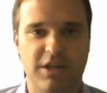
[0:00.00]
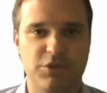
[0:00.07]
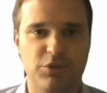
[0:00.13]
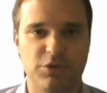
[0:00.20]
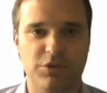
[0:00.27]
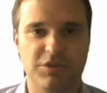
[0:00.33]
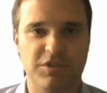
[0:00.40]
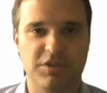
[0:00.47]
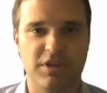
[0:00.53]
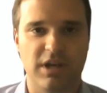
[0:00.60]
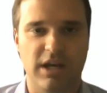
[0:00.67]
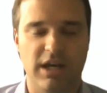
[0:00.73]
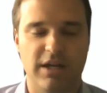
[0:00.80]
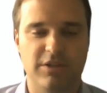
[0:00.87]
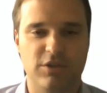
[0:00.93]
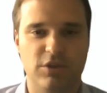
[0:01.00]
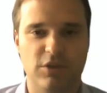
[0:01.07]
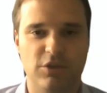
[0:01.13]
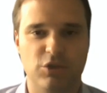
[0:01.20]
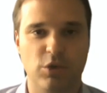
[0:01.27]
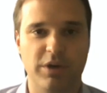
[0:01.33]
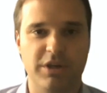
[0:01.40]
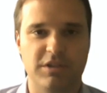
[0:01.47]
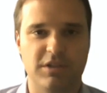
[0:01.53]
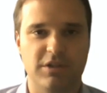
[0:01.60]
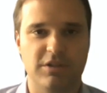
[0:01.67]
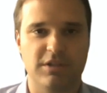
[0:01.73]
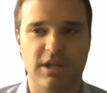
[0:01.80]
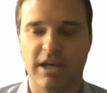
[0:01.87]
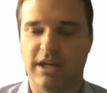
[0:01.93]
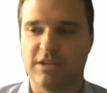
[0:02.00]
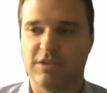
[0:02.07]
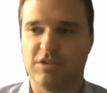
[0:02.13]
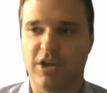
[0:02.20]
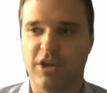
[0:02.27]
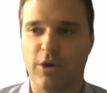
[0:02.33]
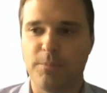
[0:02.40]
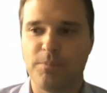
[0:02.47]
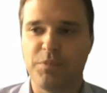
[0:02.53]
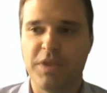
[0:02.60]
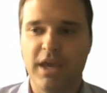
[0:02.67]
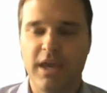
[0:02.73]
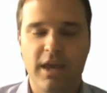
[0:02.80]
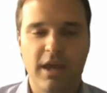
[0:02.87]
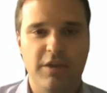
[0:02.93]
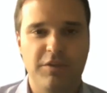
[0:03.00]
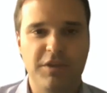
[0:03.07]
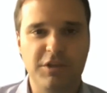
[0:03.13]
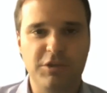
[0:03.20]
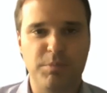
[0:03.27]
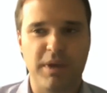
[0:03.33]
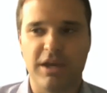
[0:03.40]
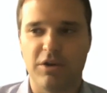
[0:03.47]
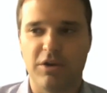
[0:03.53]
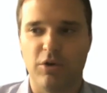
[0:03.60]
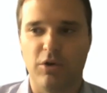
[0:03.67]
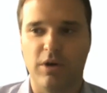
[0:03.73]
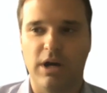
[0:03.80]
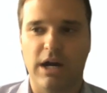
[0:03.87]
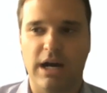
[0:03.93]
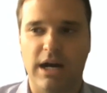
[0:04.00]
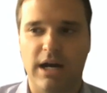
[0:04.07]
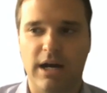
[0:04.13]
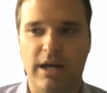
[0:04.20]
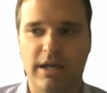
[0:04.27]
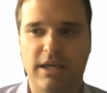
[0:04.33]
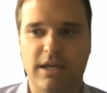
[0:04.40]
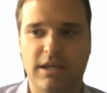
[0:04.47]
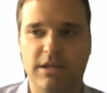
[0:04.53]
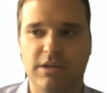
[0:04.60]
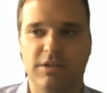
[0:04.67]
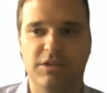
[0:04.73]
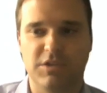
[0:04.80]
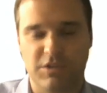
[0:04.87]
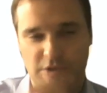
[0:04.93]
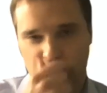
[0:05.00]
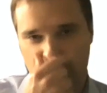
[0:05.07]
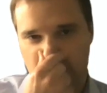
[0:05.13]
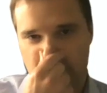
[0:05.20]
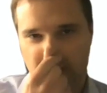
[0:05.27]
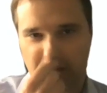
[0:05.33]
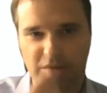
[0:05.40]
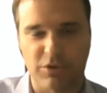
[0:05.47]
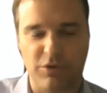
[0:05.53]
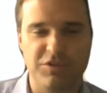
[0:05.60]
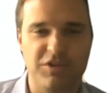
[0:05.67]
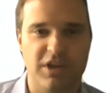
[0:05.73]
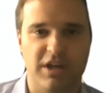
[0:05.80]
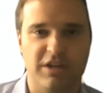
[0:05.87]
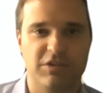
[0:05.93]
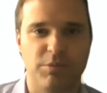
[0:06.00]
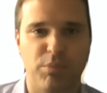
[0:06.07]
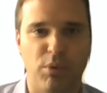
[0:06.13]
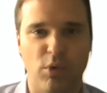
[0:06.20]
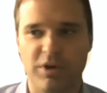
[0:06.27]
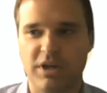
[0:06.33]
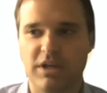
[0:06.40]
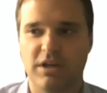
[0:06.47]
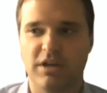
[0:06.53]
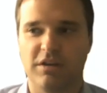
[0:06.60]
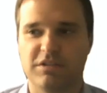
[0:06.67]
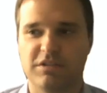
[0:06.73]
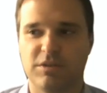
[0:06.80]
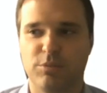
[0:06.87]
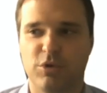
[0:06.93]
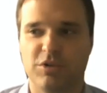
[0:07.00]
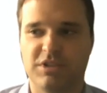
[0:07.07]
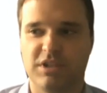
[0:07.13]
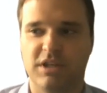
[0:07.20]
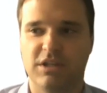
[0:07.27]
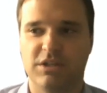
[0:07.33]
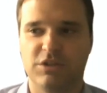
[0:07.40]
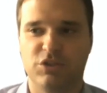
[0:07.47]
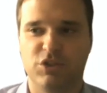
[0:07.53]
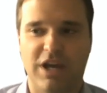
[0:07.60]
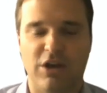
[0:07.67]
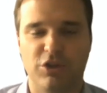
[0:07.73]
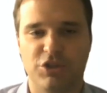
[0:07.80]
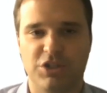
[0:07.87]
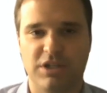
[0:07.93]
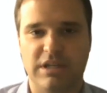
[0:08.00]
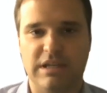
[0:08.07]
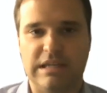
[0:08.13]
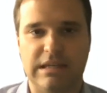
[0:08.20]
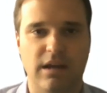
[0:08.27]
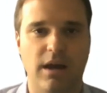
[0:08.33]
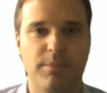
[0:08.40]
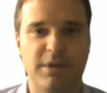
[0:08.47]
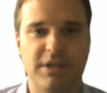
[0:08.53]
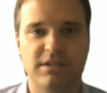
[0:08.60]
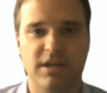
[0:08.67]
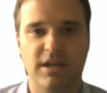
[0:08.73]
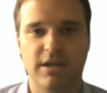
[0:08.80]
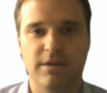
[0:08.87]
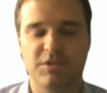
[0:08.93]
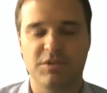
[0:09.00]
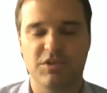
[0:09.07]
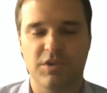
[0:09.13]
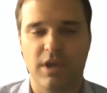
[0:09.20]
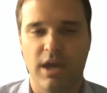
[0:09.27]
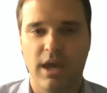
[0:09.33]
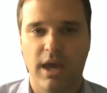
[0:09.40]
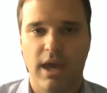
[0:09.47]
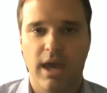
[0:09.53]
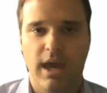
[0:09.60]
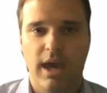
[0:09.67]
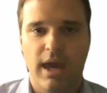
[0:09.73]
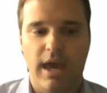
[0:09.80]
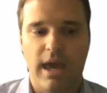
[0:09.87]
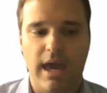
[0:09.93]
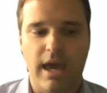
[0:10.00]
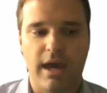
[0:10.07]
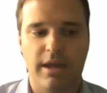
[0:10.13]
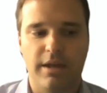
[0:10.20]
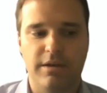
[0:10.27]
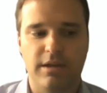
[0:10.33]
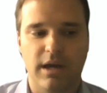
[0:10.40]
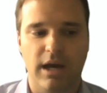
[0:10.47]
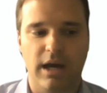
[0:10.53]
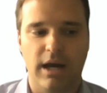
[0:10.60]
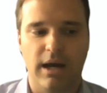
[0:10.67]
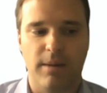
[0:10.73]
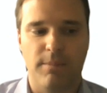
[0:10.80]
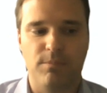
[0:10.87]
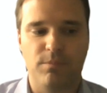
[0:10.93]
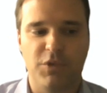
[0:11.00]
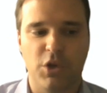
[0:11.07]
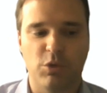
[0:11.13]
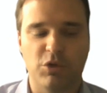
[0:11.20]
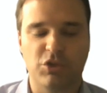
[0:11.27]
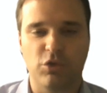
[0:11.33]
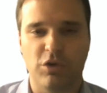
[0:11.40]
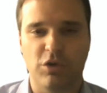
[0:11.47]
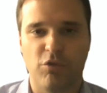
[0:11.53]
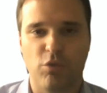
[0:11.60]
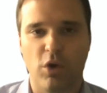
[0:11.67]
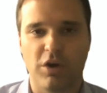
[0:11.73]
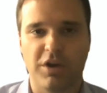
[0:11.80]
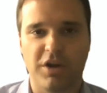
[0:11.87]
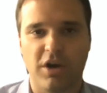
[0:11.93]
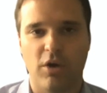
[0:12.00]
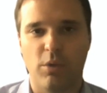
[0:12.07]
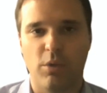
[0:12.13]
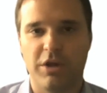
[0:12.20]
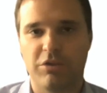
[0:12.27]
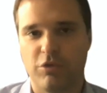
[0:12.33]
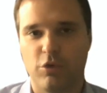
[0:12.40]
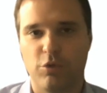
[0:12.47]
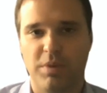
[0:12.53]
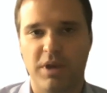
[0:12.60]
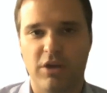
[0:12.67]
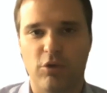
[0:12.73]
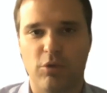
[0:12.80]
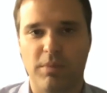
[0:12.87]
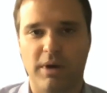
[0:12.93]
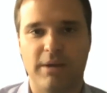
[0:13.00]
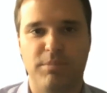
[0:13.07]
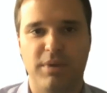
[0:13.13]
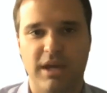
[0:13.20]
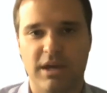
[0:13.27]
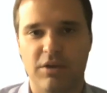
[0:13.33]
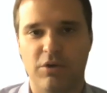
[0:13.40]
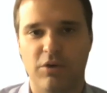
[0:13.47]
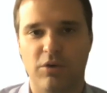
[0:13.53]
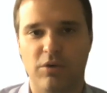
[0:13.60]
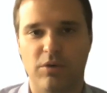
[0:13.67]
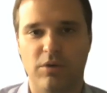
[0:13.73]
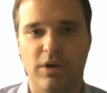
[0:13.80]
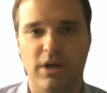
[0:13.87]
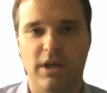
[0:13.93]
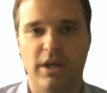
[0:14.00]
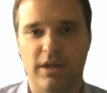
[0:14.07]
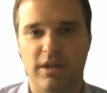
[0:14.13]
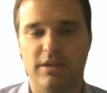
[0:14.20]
schedules to join us here today. So this panel is entitled Supporting Customers in Challenging Economic Times. And we're sort of working our way through panel by panel